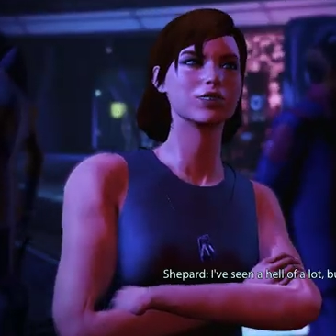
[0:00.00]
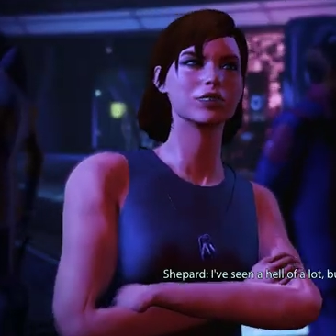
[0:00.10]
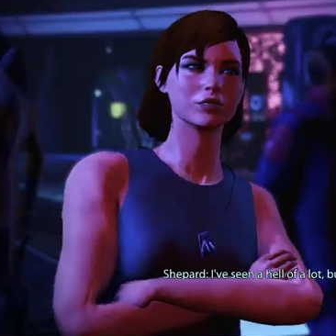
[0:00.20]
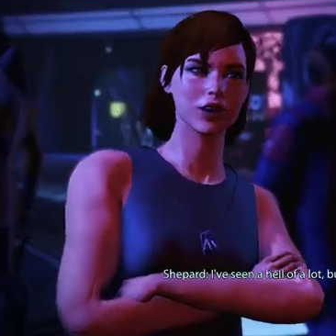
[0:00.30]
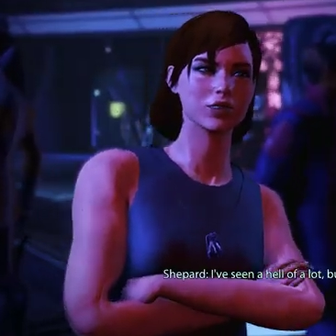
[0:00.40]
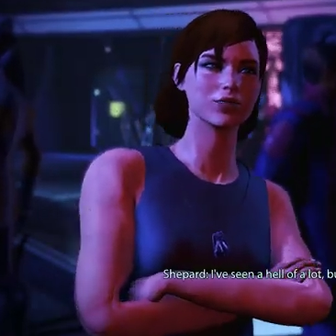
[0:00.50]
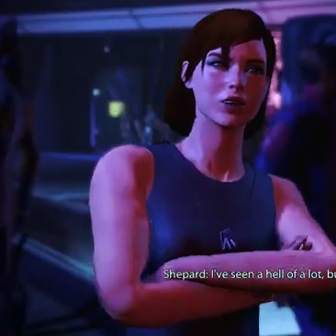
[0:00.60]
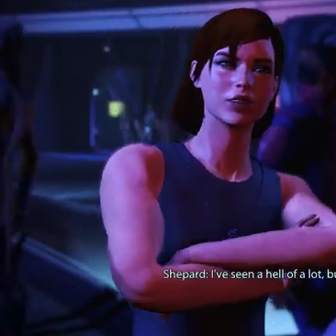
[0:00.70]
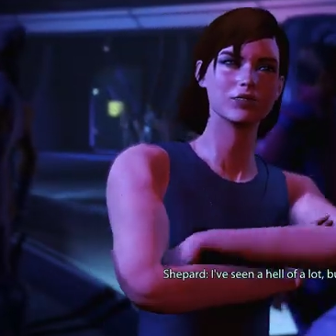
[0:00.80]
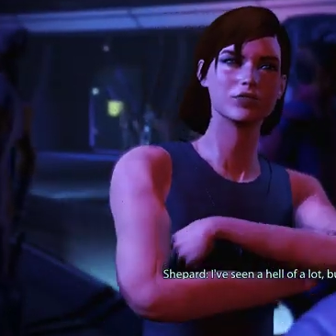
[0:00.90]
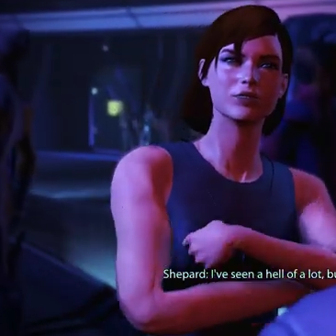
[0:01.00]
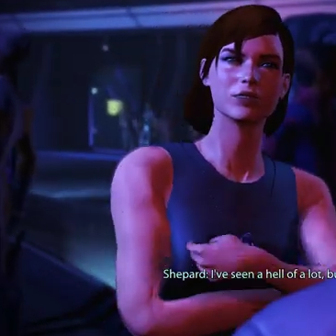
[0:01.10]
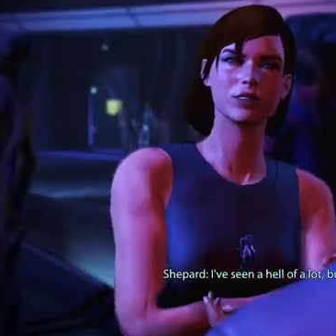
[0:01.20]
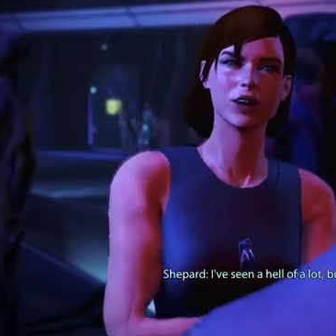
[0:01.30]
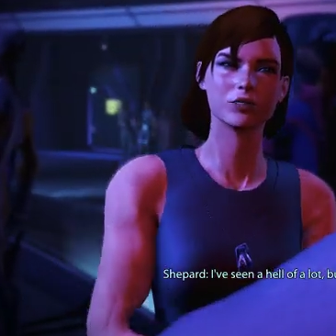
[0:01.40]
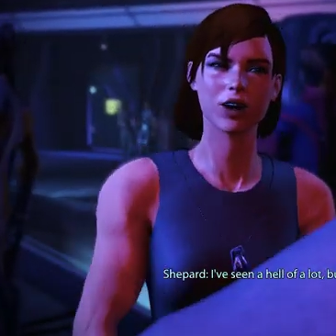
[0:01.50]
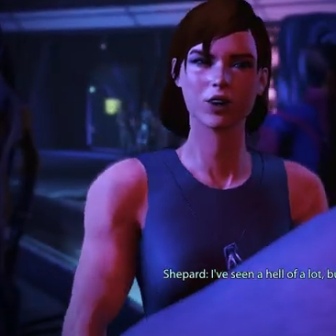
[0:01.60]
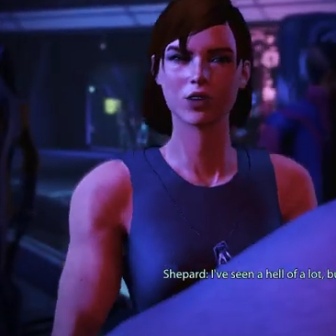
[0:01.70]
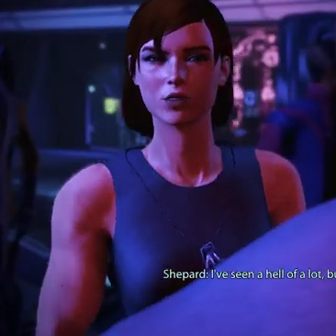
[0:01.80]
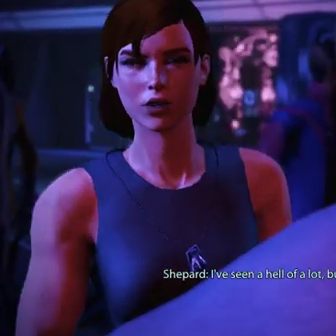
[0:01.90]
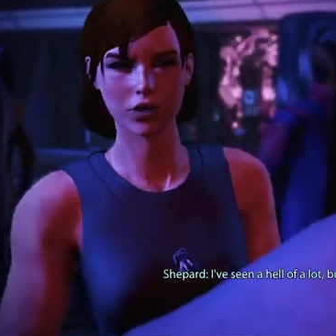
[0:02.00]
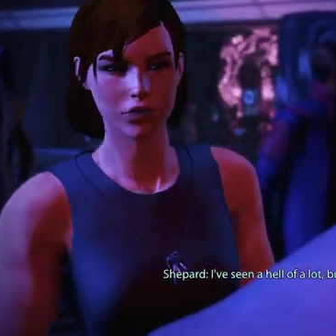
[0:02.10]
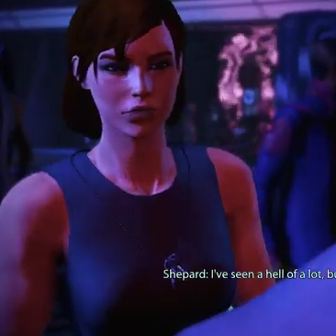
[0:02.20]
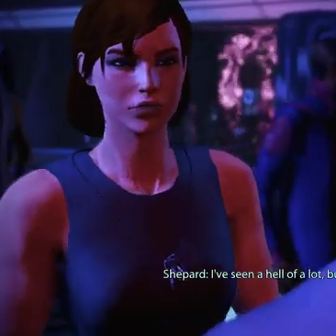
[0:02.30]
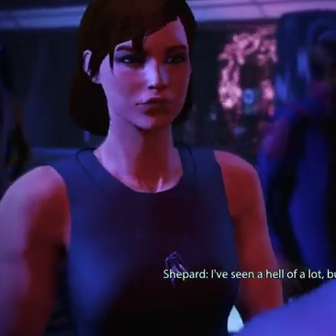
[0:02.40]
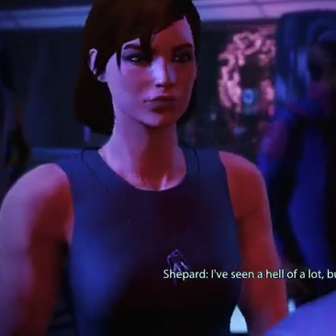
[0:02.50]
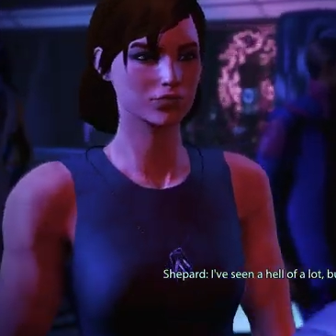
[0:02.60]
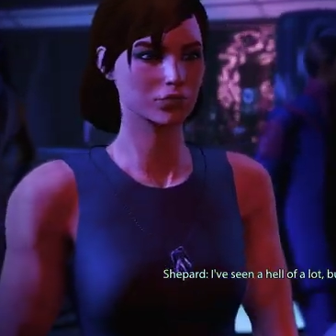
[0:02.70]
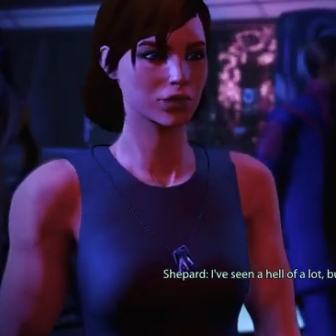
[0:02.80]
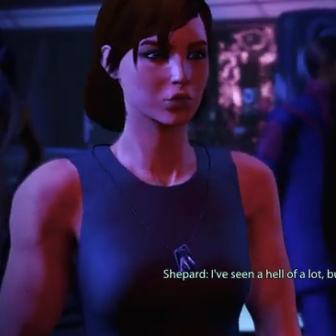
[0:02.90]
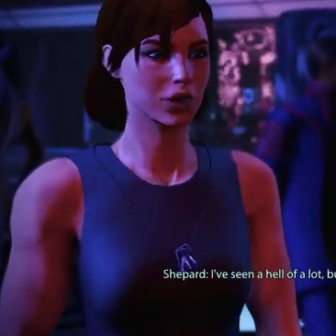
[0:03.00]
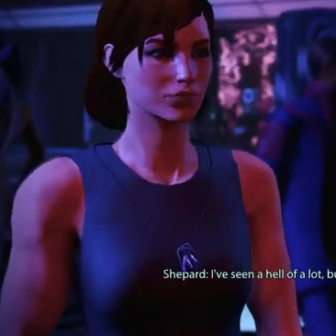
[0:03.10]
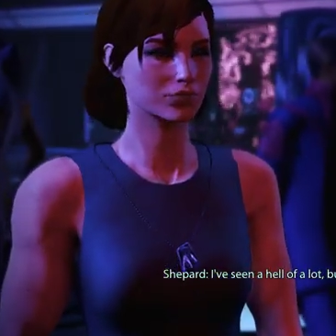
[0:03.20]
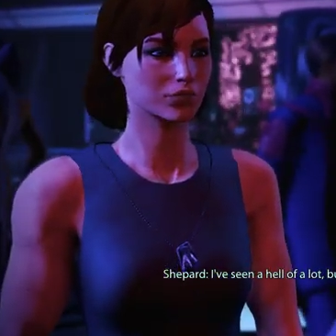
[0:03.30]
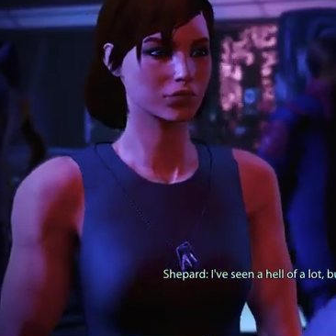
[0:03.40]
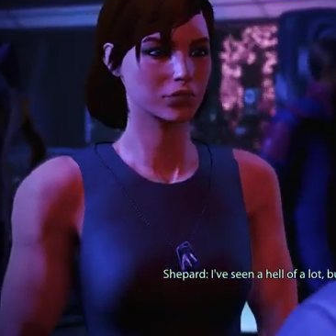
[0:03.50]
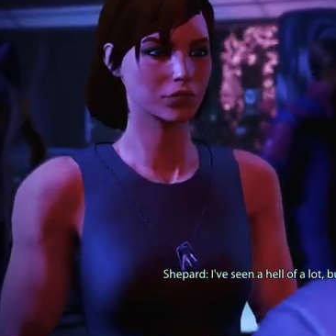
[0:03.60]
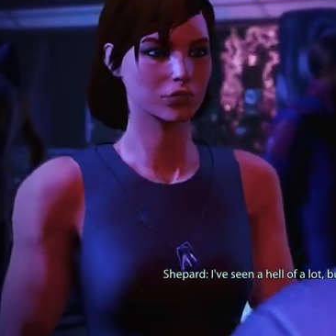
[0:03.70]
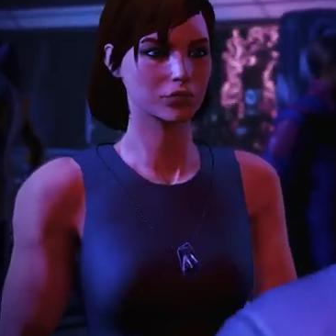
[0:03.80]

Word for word: I've seen a hell of a lot, but I'm still just a soldier. I'm still one of them.